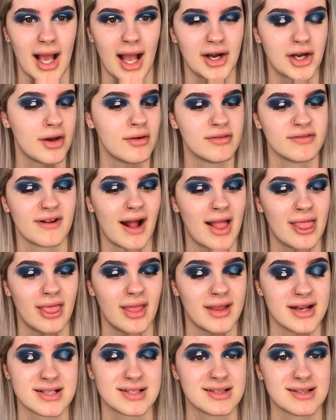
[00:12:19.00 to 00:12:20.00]
I don't find
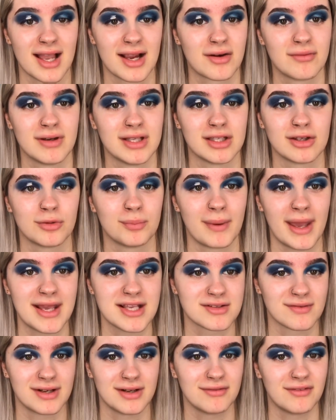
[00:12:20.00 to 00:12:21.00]
that this is like a really good
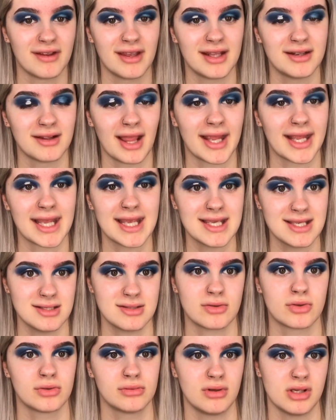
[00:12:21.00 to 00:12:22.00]
base or anything. Like
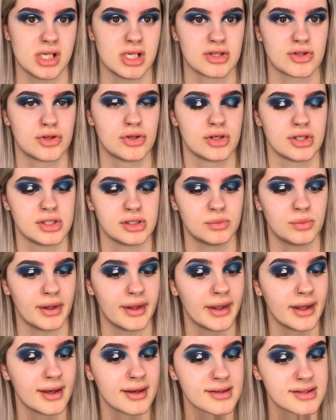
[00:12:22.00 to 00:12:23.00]
it's good, it
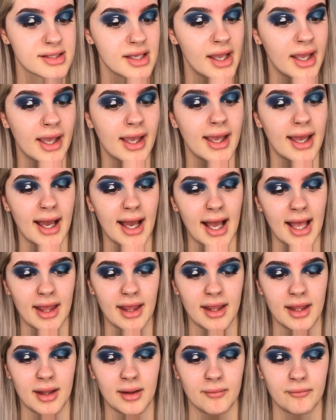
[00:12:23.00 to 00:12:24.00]
works.
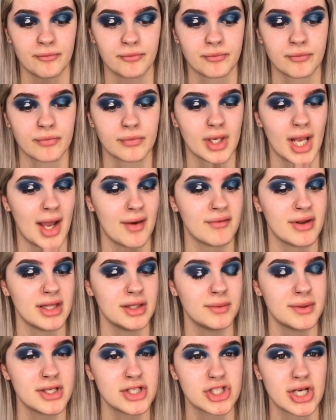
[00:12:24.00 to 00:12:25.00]
I
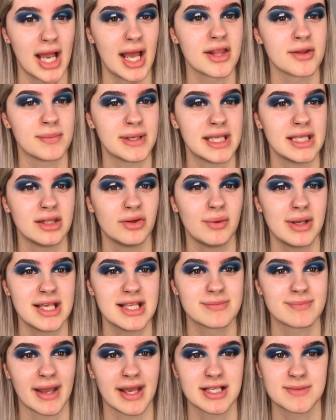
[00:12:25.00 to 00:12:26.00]
really want to try the P.
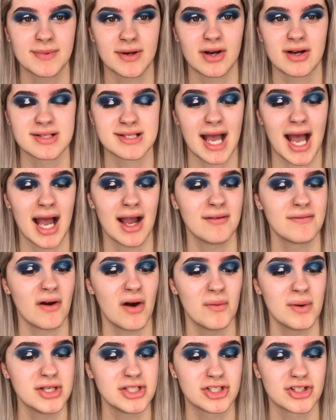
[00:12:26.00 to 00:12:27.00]
Louise base because I've
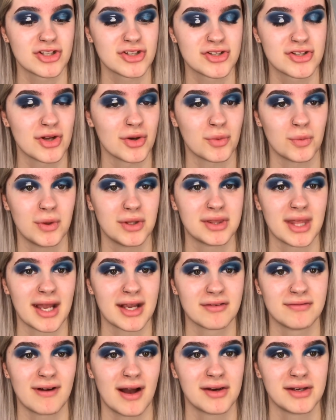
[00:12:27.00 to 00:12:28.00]
always just stuck with
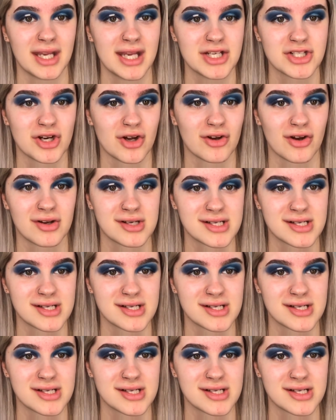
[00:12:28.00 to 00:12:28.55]
like a foundation or